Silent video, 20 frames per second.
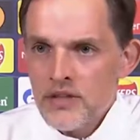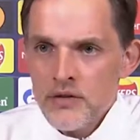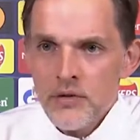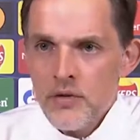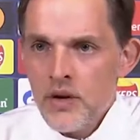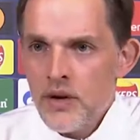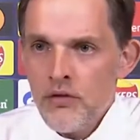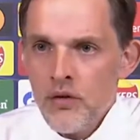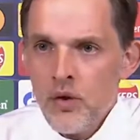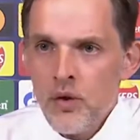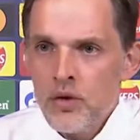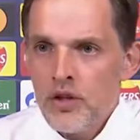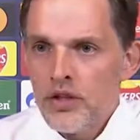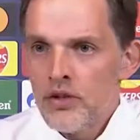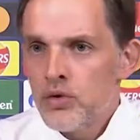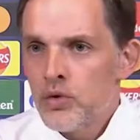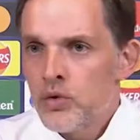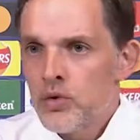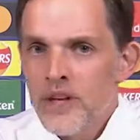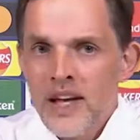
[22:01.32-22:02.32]
If we have only
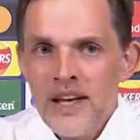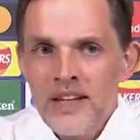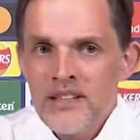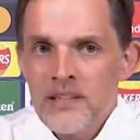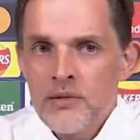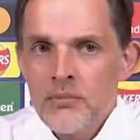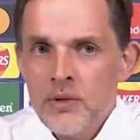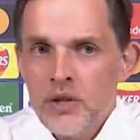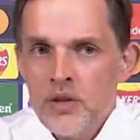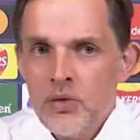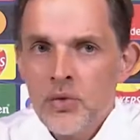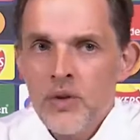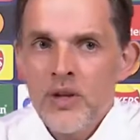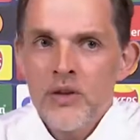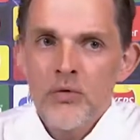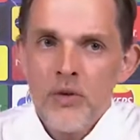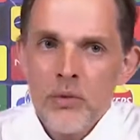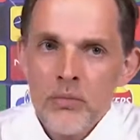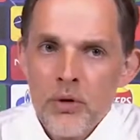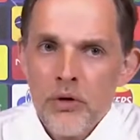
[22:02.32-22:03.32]
2 days in
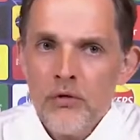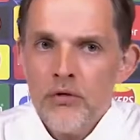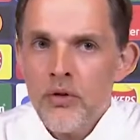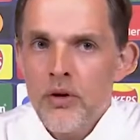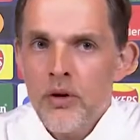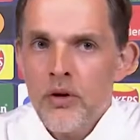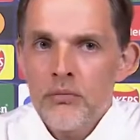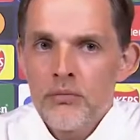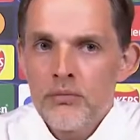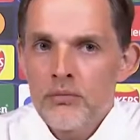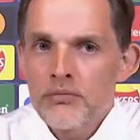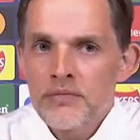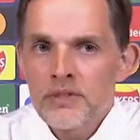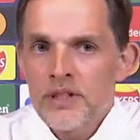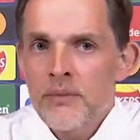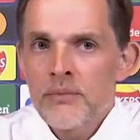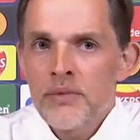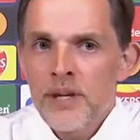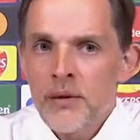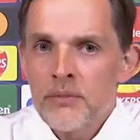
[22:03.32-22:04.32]
between, we prefer
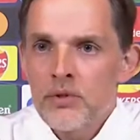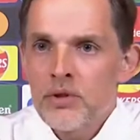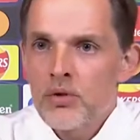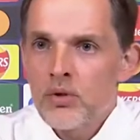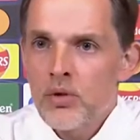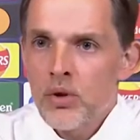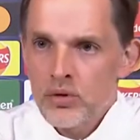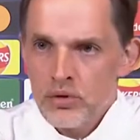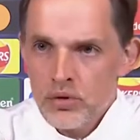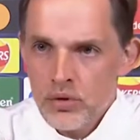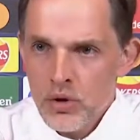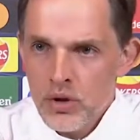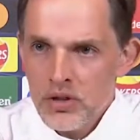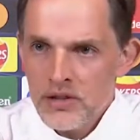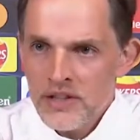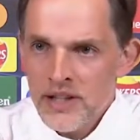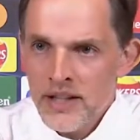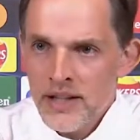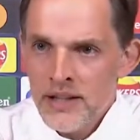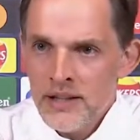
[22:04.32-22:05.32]
sometimes to go to a
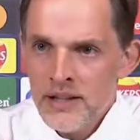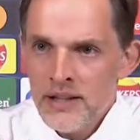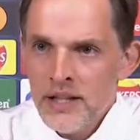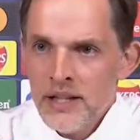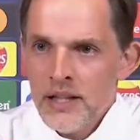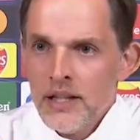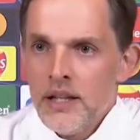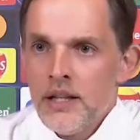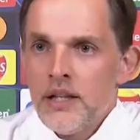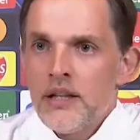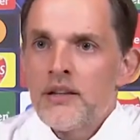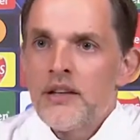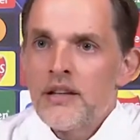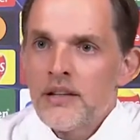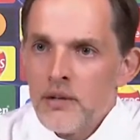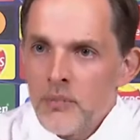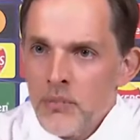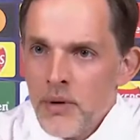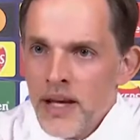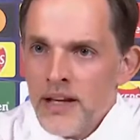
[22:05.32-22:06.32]
hotel,
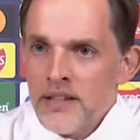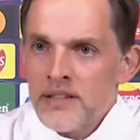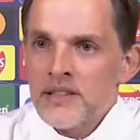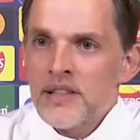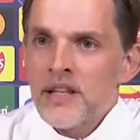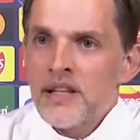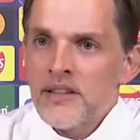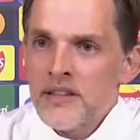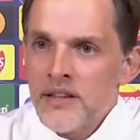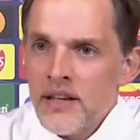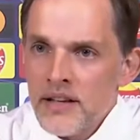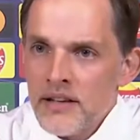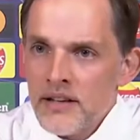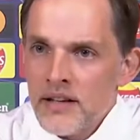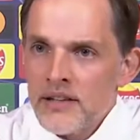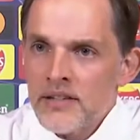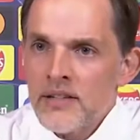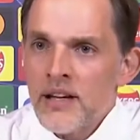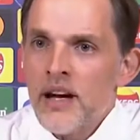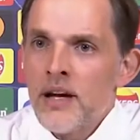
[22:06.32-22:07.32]
that the players can take
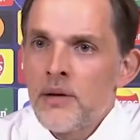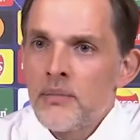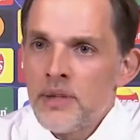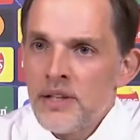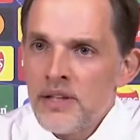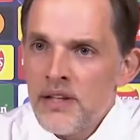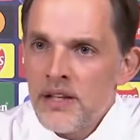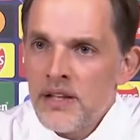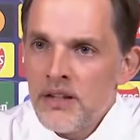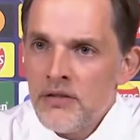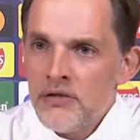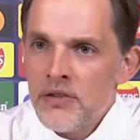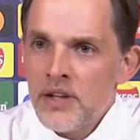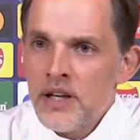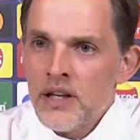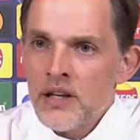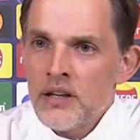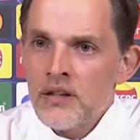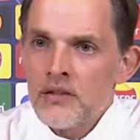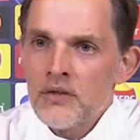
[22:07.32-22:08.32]
their time in the
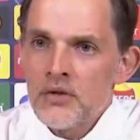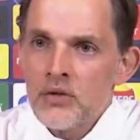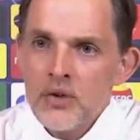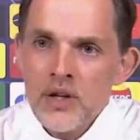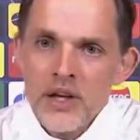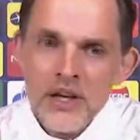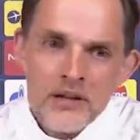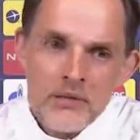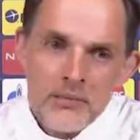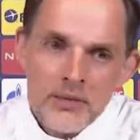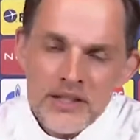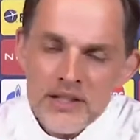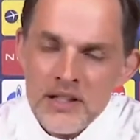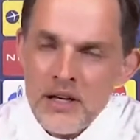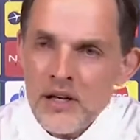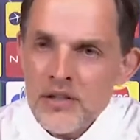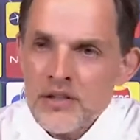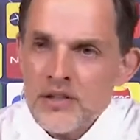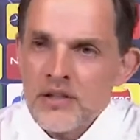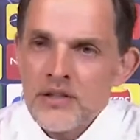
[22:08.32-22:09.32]
evening to get
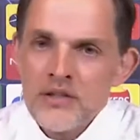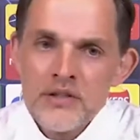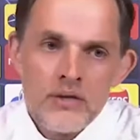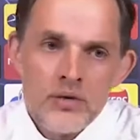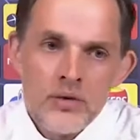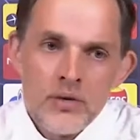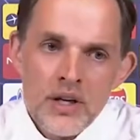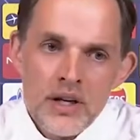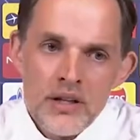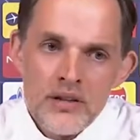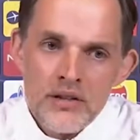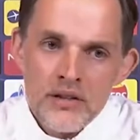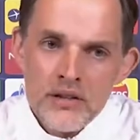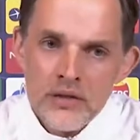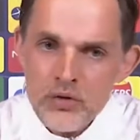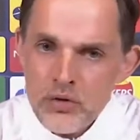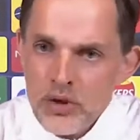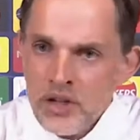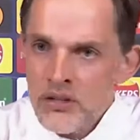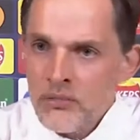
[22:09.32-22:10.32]
massages, to get
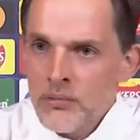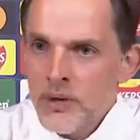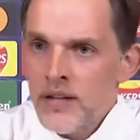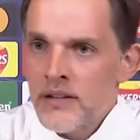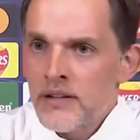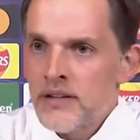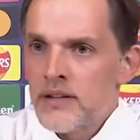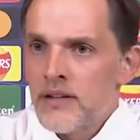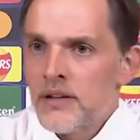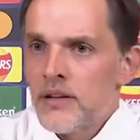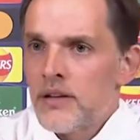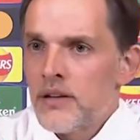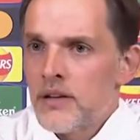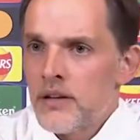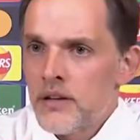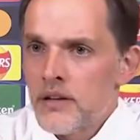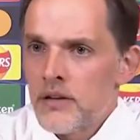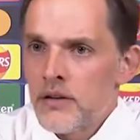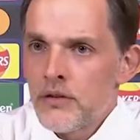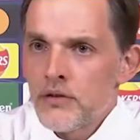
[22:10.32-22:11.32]
treatment
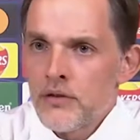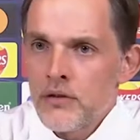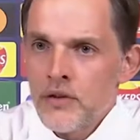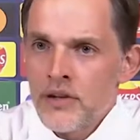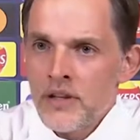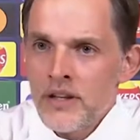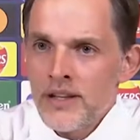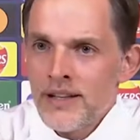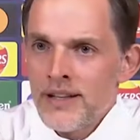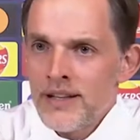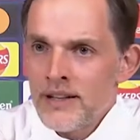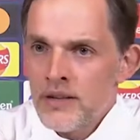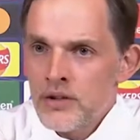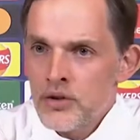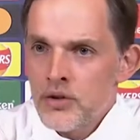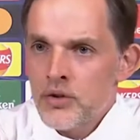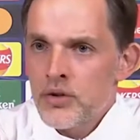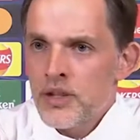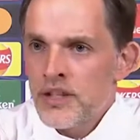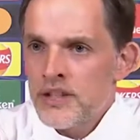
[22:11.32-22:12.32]
for their little
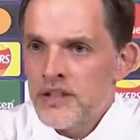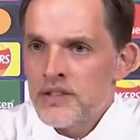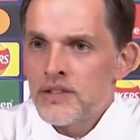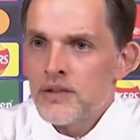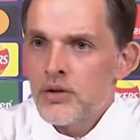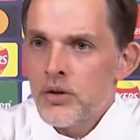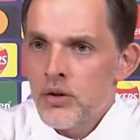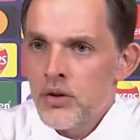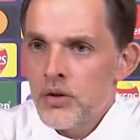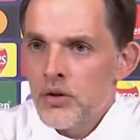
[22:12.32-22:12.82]
injuries